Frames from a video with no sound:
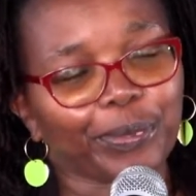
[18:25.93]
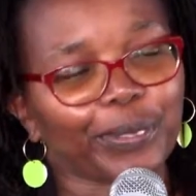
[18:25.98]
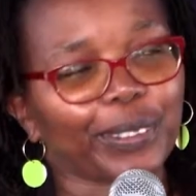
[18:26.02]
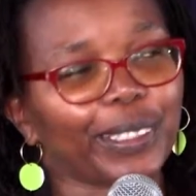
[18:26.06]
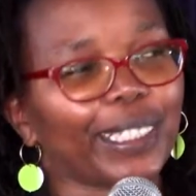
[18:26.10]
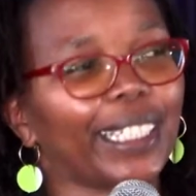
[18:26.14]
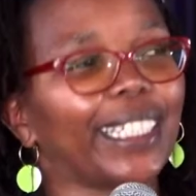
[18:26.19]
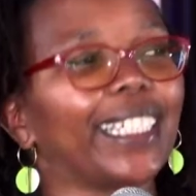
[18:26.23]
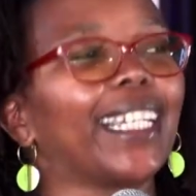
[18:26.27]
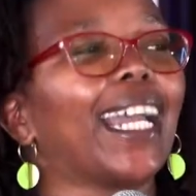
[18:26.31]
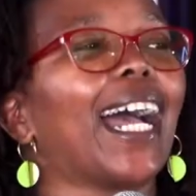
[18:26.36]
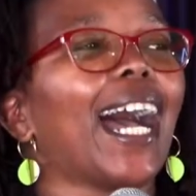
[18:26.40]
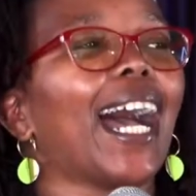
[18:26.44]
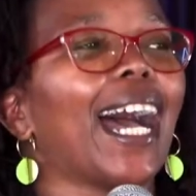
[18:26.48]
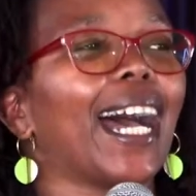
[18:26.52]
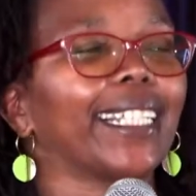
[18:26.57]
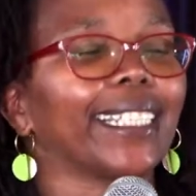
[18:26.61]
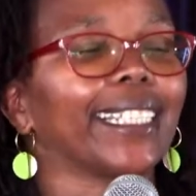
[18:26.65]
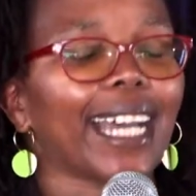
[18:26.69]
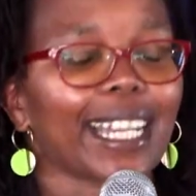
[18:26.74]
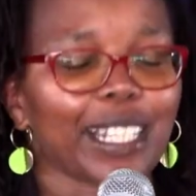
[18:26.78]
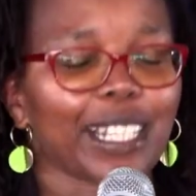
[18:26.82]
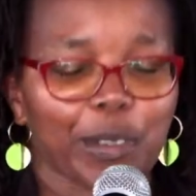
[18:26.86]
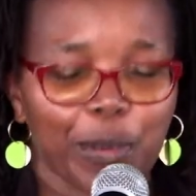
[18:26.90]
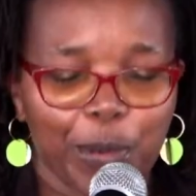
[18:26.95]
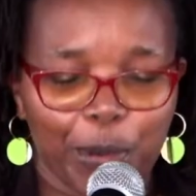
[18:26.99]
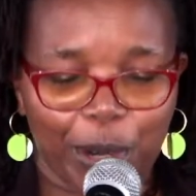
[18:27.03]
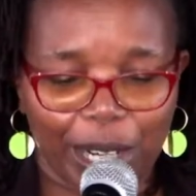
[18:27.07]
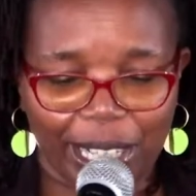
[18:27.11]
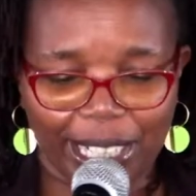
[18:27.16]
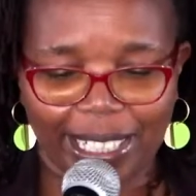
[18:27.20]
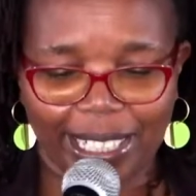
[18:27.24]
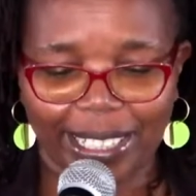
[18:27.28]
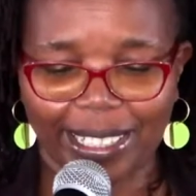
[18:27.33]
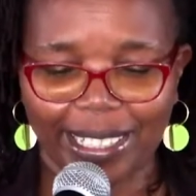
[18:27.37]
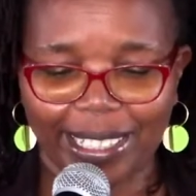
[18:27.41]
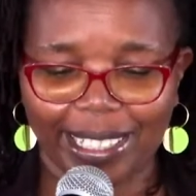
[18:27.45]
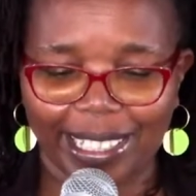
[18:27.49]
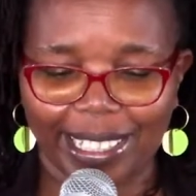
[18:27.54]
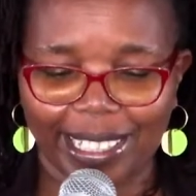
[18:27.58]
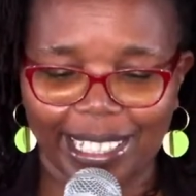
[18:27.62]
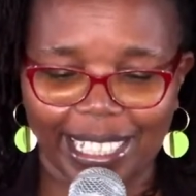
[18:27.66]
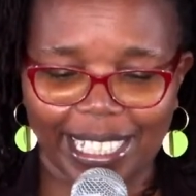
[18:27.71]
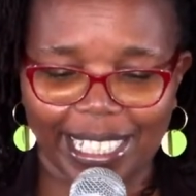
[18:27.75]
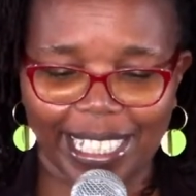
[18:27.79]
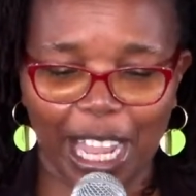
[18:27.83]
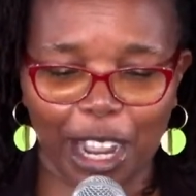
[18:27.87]
Yeah, that one.
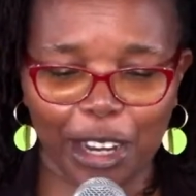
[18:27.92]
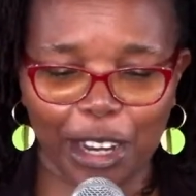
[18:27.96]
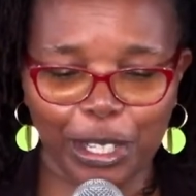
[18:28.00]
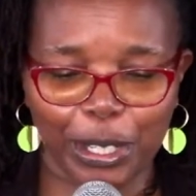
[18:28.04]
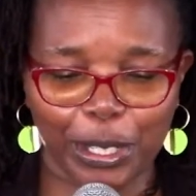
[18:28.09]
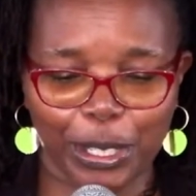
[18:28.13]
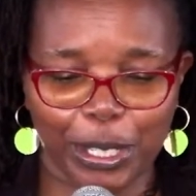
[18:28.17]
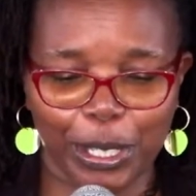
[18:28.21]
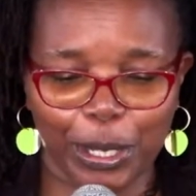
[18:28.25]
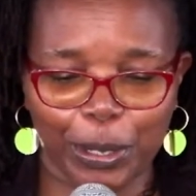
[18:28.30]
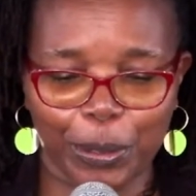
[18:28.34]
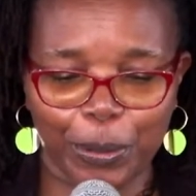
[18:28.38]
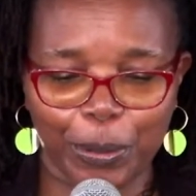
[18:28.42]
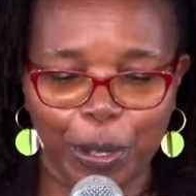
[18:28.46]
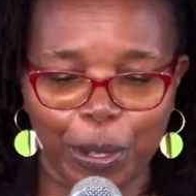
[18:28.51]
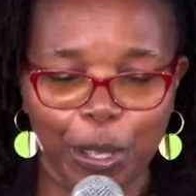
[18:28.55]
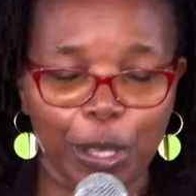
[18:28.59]
Now you know.